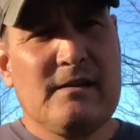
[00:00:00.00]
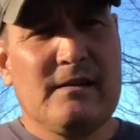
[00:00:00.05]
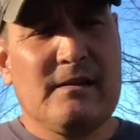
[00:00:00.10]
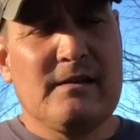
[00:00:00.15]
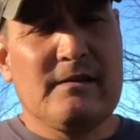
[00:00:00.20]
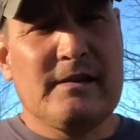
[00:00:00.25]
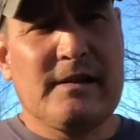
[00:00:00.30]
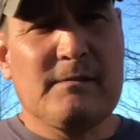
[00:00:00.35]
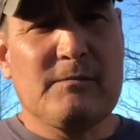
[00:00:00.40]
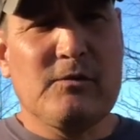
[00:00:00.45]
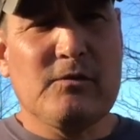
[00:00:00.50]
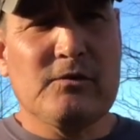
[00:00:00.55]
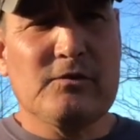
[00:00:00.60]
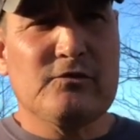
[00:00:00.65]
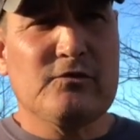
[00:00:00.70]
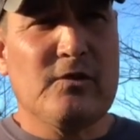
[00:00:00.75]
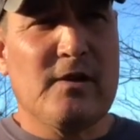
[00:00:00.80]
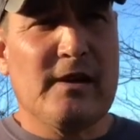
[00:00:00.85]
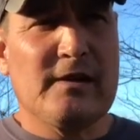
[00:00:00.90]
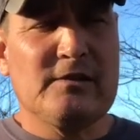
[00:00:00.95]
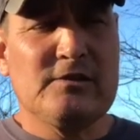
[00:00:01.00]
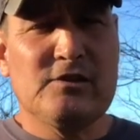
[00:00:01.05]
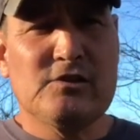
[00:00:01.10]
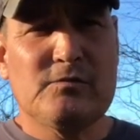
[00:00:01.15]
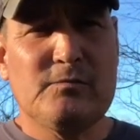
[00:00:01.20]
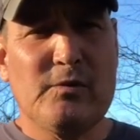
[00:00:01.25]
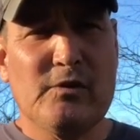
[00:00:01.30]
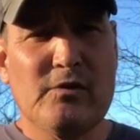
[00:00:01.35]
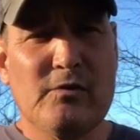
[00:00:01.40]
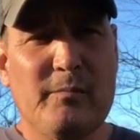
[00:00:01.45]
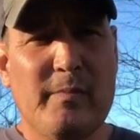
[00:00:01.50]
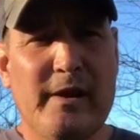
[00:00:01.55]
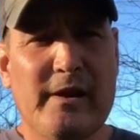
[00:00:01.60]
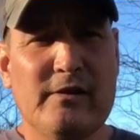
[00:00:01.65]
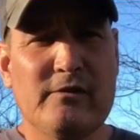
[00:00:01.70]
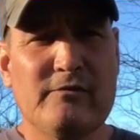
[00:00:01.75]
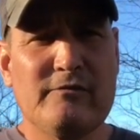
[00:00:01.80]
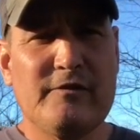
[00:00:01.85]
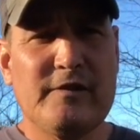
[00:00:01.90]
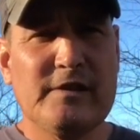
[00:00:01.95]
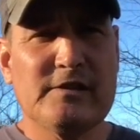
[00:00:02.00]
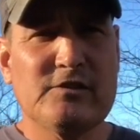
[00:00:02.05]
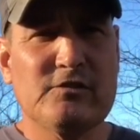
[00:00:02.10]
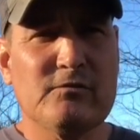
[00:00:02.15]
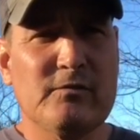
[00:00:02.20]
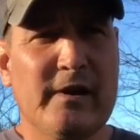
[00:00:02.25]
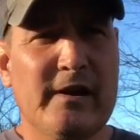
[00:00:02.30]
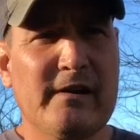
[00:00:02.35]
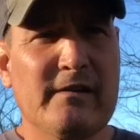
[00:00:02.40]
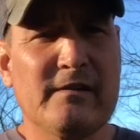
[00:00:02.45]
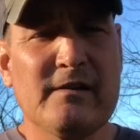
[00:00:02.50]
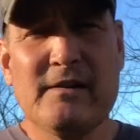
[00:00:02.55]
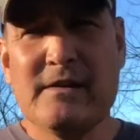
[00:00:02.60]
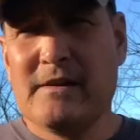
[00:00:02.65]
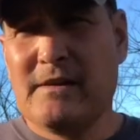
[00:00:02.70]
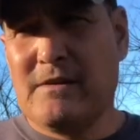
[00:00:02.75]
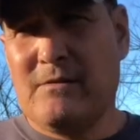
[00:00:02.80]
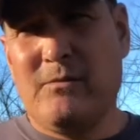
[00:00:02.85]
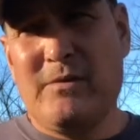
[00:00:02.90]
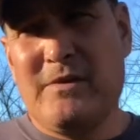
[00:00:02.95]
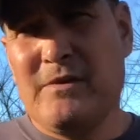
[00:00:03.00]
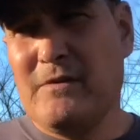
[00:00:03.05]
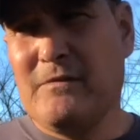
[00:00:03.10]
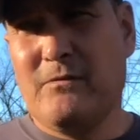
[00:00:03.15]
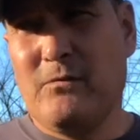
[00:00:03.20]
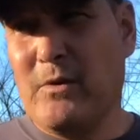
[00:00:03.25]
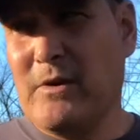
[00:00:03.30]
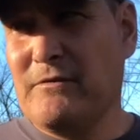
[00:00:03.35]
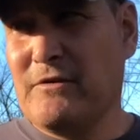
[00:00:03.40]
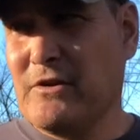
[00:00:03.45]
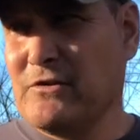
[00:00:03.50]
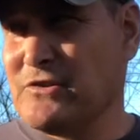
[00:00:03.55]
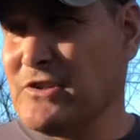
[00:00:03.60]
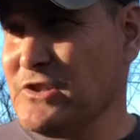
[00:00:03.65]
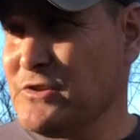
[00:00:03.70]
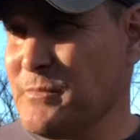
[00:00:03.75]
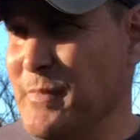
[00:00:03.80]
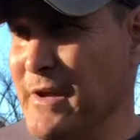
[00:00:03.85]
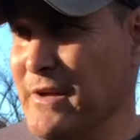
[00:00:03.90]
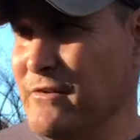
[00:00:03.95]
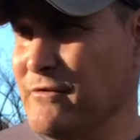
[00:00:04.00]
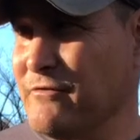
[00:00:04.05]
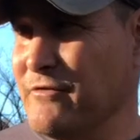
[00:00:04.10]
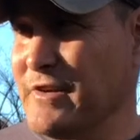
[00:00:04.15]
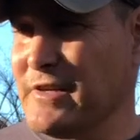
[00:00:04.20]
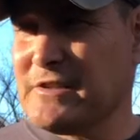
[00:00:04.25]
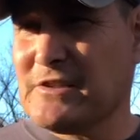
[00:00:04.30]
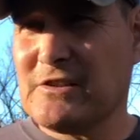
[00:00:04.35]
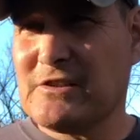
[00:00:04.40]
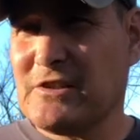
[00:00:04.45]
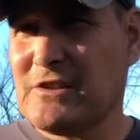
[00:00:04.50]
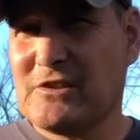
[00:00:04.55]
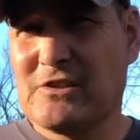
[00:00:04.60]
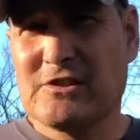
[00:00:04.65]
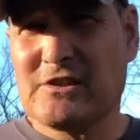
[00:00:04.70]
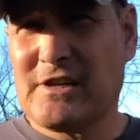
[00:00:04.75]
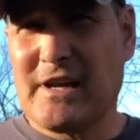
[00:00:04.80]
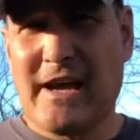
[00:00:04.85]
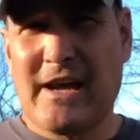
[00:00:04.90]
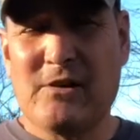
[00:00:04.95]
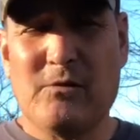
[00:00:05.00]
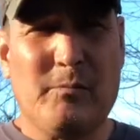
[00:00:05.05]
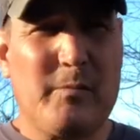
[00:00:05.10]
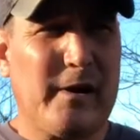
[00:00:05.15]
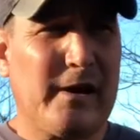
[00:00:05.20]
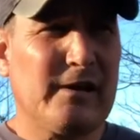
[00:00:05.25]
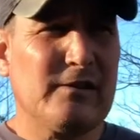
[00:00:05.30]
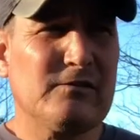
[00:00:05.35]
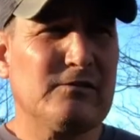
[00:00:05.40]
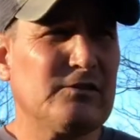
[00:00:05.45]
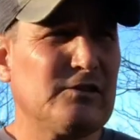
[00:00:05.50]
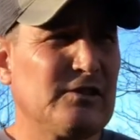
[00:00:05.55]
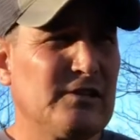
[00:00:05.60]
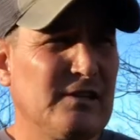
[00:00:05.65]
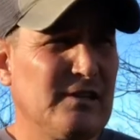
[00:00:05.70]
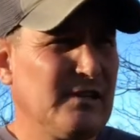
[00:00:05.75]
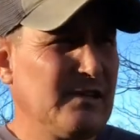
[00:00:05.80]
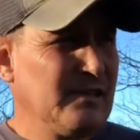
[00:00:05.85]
that I'm going to try to just build a panel fence around. We've used these panel fences as just cattle panels.